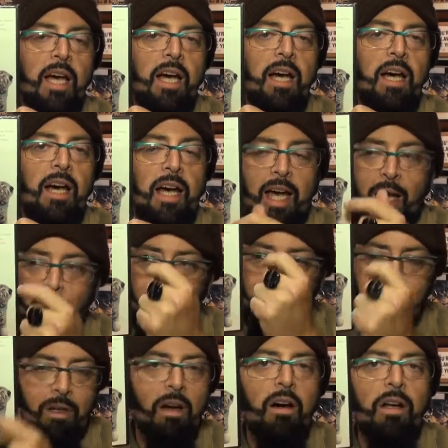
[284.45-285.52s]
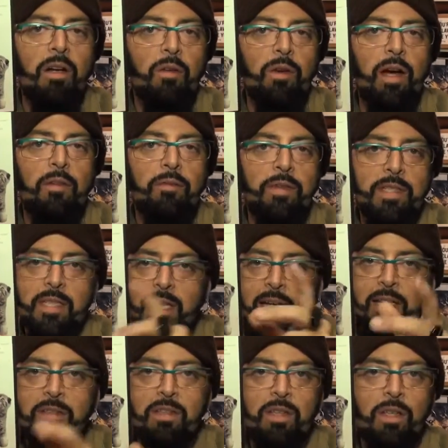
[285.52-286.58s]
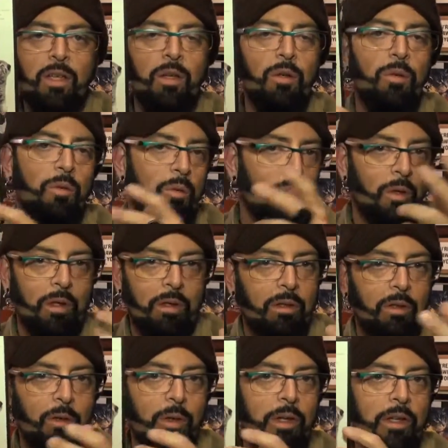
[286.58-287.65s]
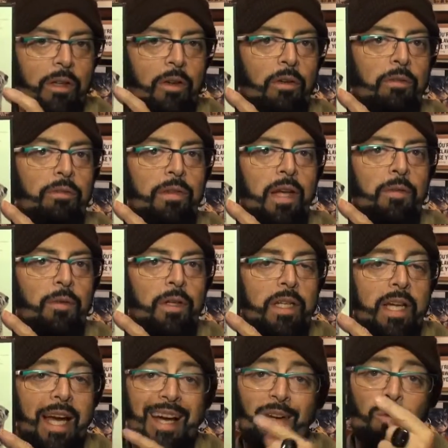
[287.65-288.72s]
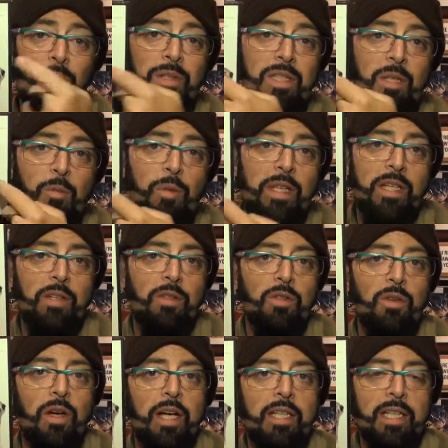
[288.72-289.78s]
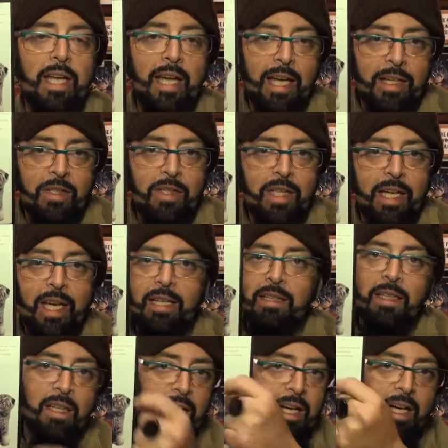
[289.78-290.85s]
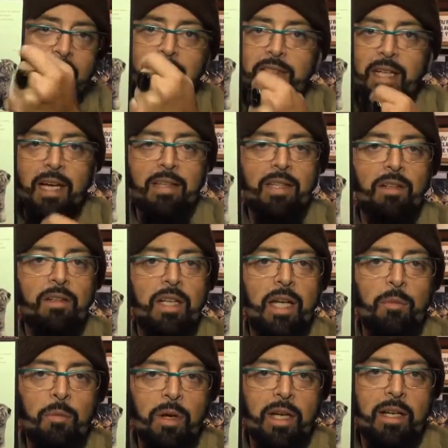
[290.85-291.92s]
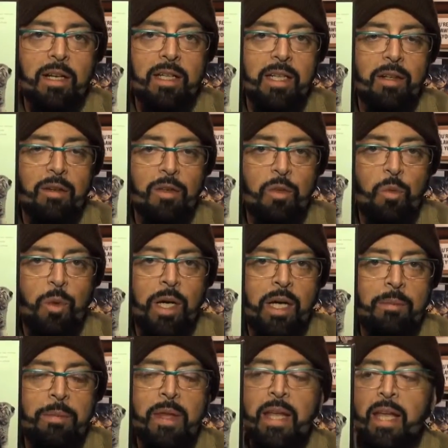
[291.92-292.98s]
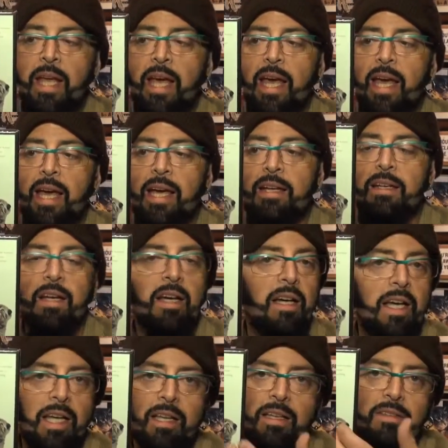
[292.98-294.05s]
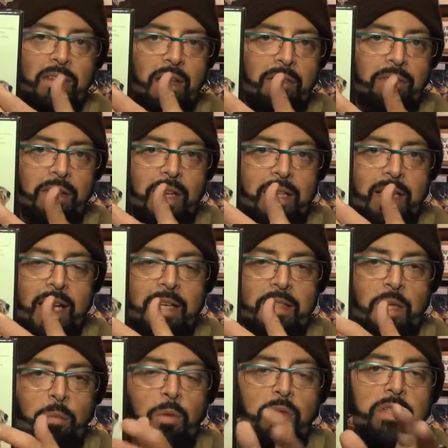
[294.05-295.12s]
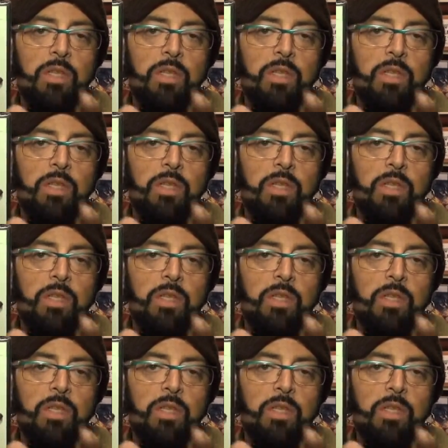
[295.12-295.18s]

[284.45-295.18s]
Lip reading: I will autograph it, sign it to you or your favorite cat or someone that you're trying to educate. I'll sign their name right on here as well. And it is a fantastic movie.